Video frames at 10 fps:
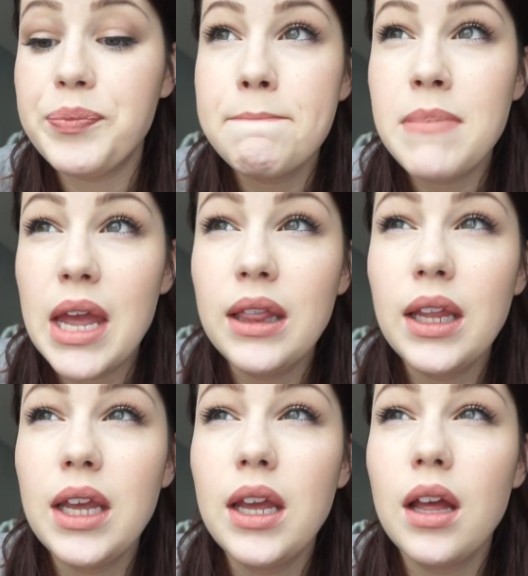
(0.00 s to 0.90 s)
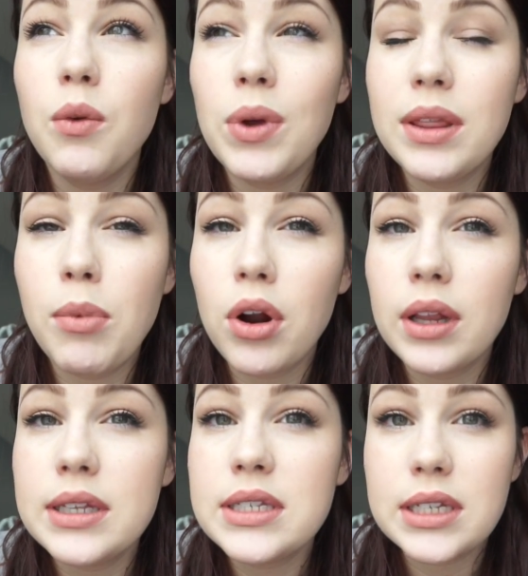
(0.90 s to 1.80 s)
Mainly We the
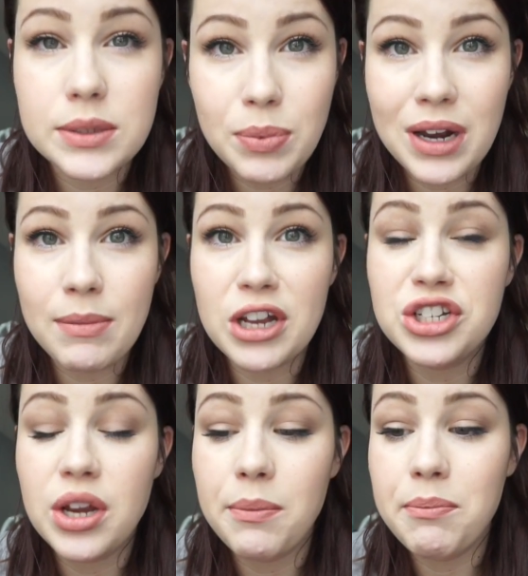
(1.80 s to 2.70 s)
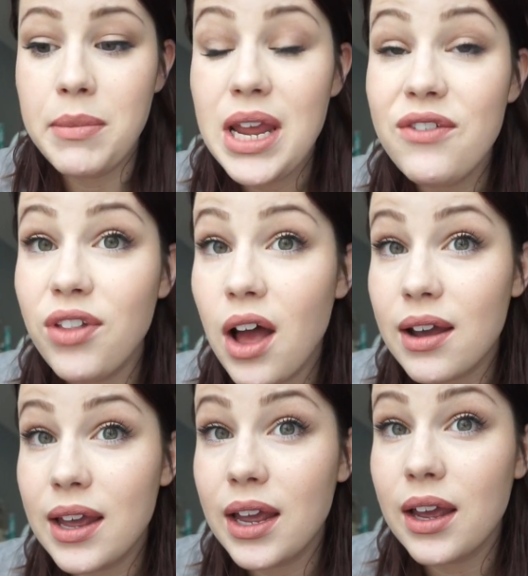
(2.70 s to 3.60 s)
Borlands is pretty much me
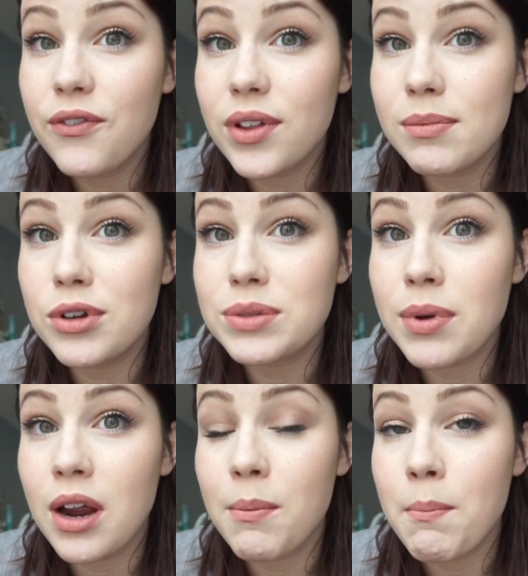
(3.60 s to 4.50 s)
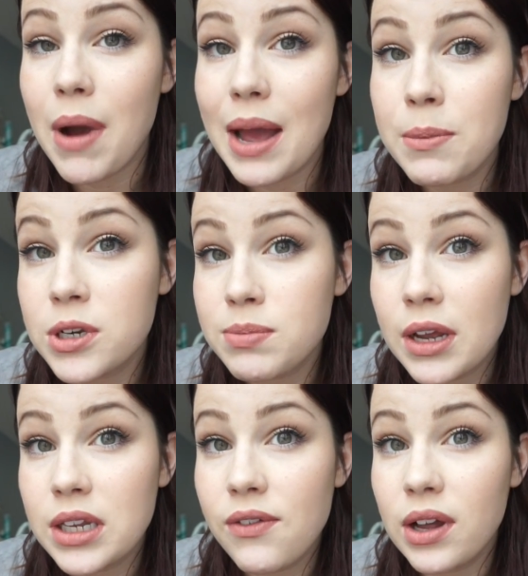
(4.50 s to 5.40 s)
vlogging for the most part, my
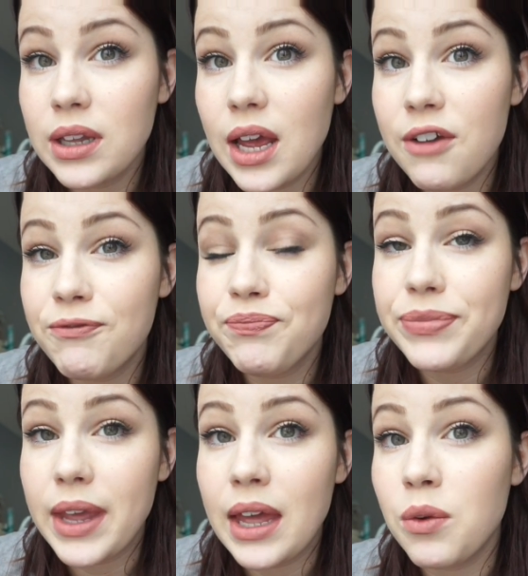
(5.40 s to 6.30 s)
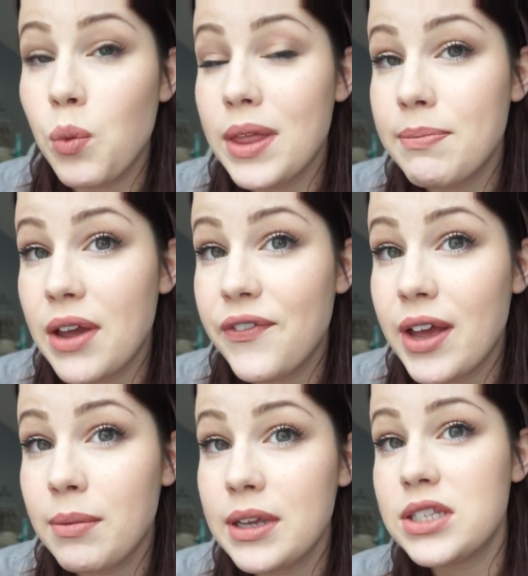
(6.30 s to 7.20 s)
perspective on life and with my
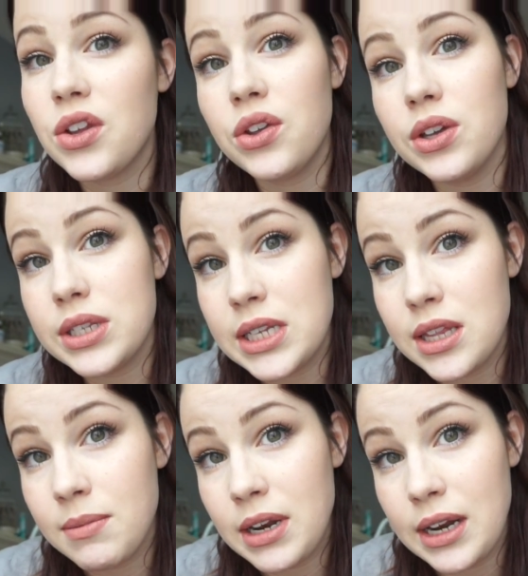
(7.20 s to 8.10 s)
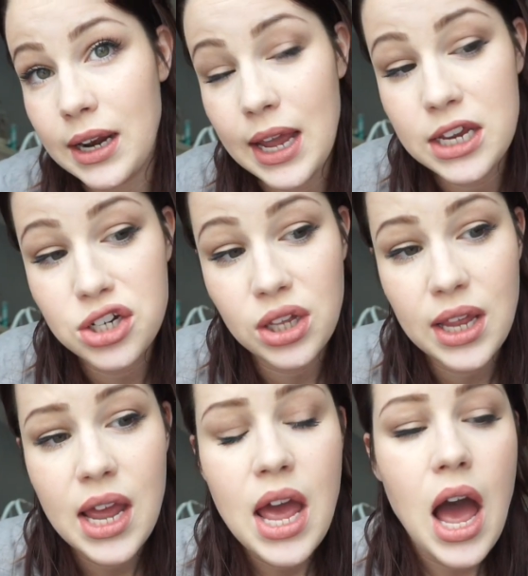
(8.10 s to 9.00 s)
family, so you'll see them in it occasionally.